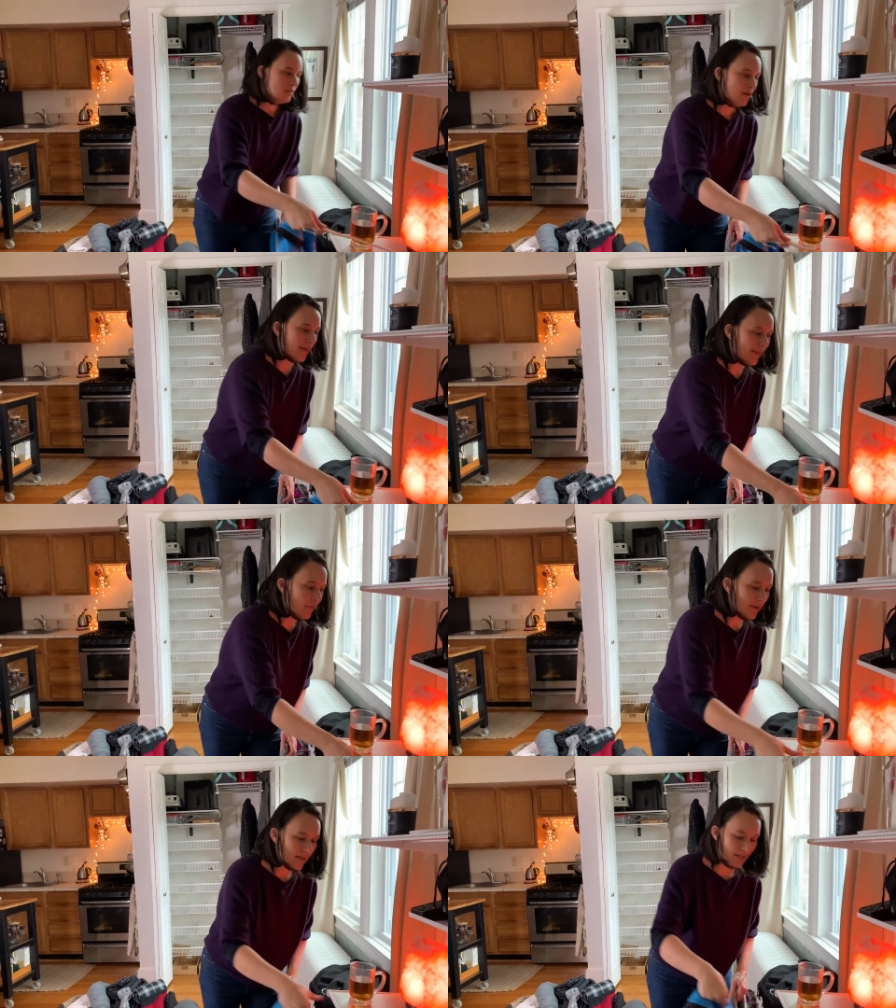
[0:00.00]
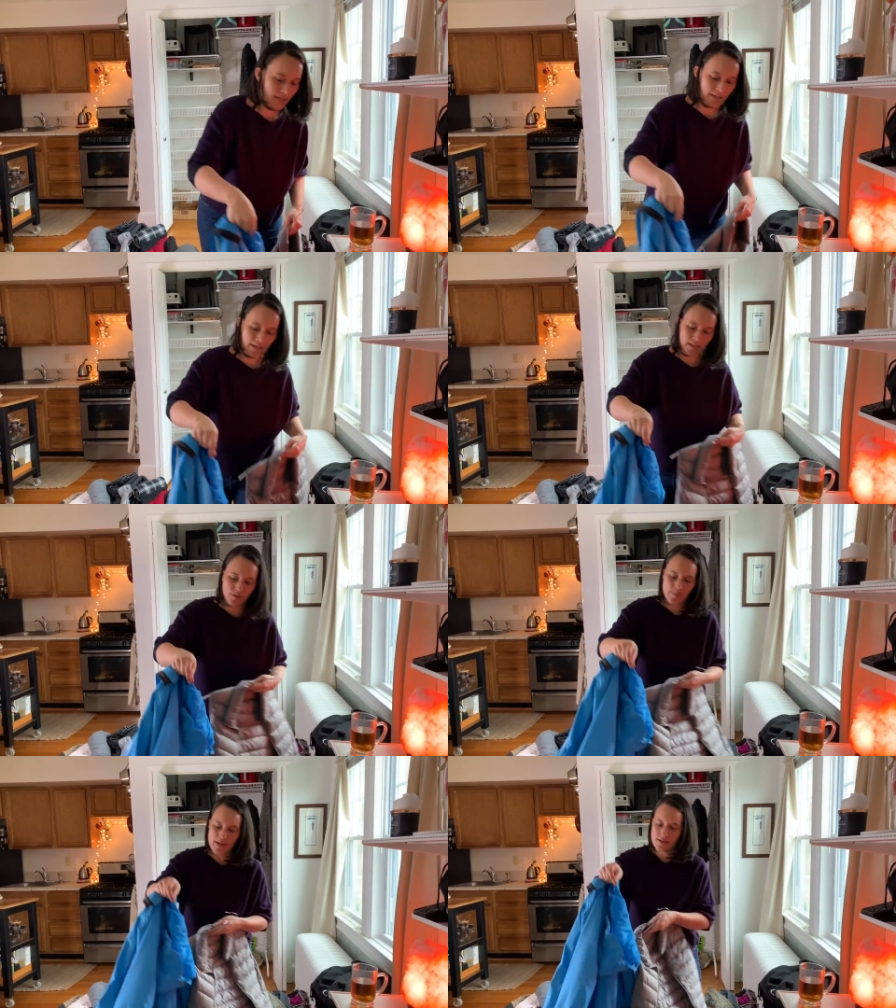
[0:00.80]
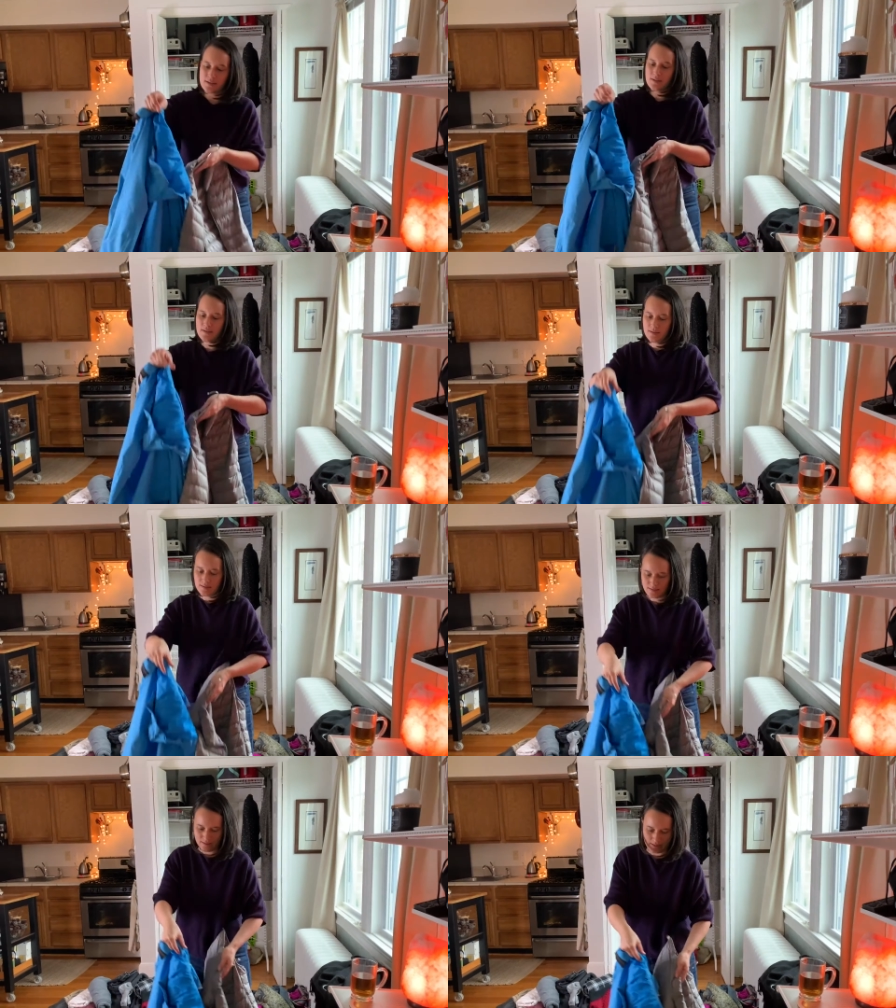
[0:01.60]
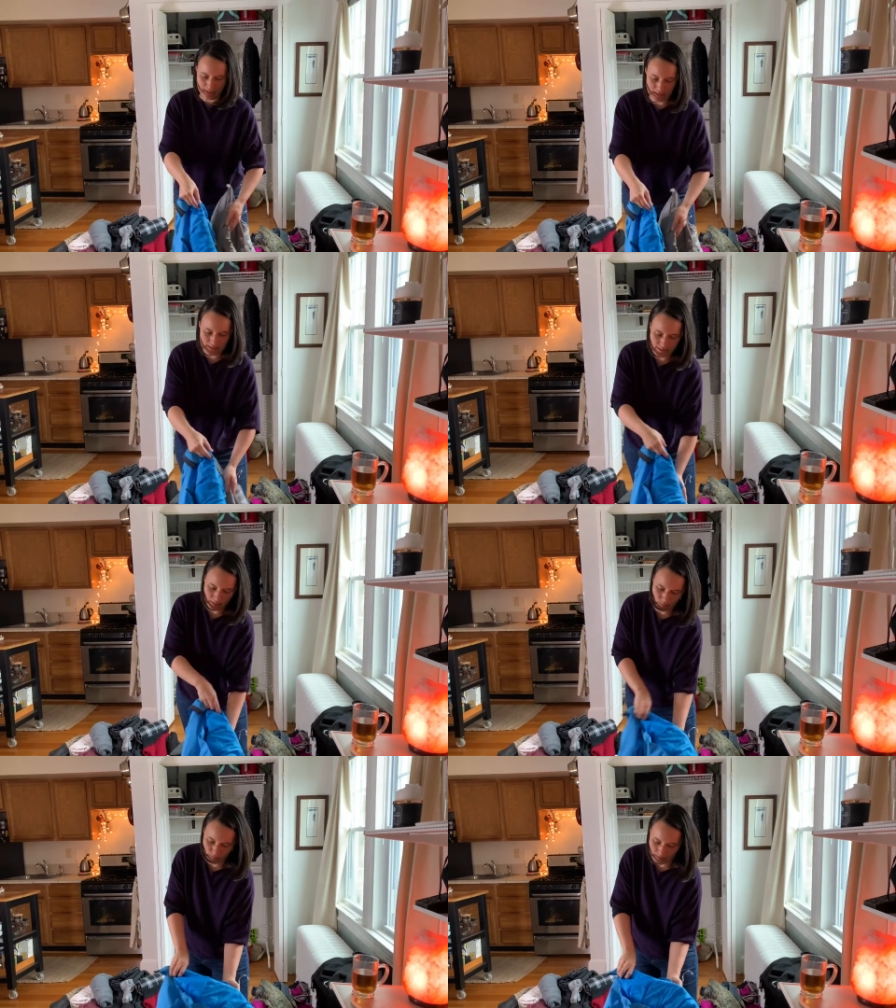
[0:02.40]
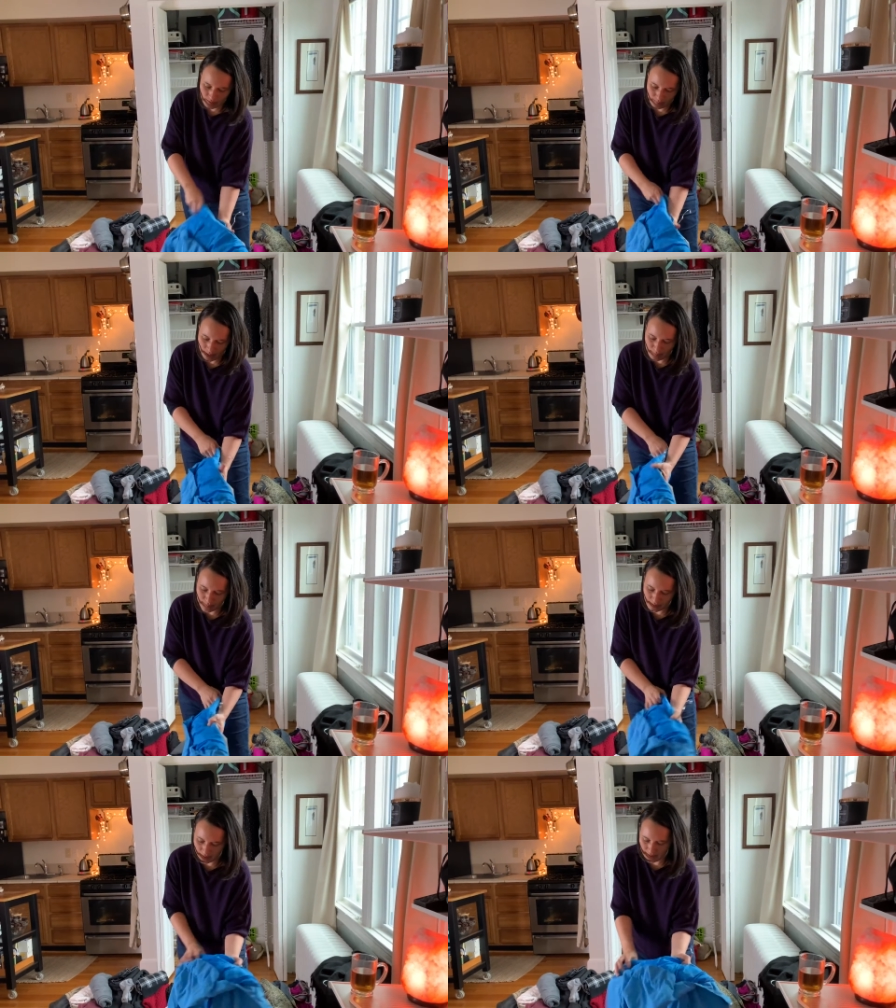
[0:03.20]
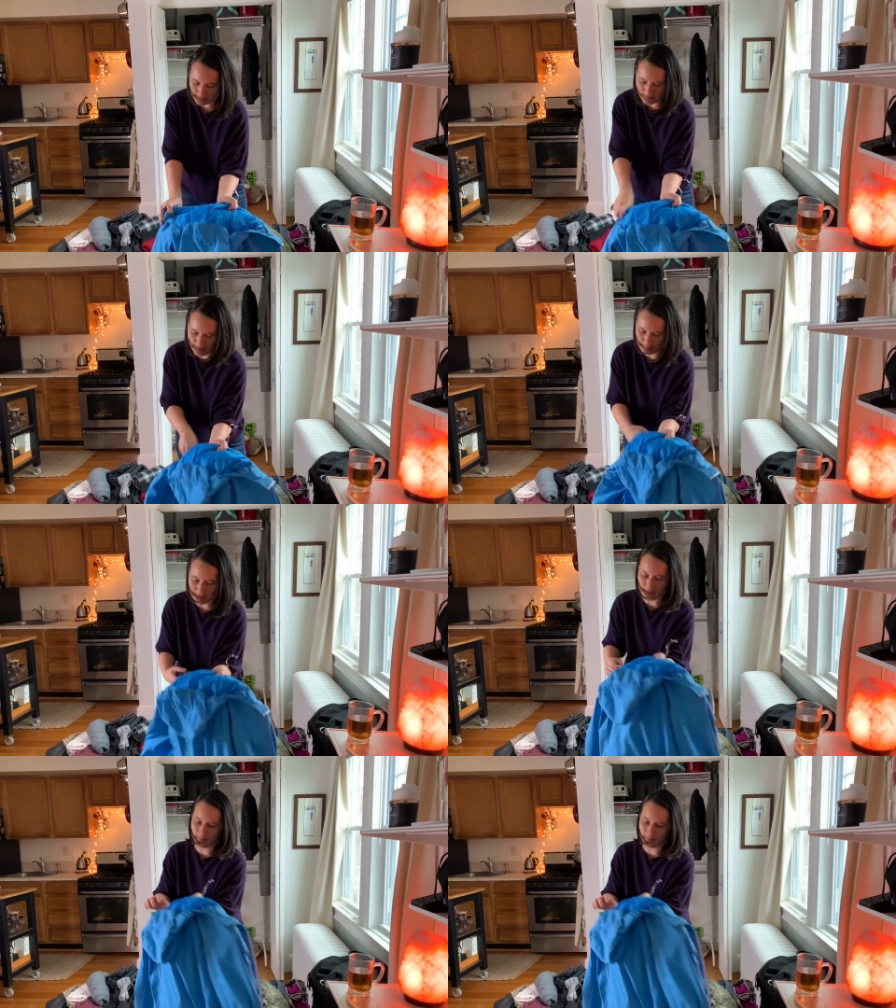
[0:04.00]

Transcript: And that way I can get a hanger back. And I would wear them probably at the same time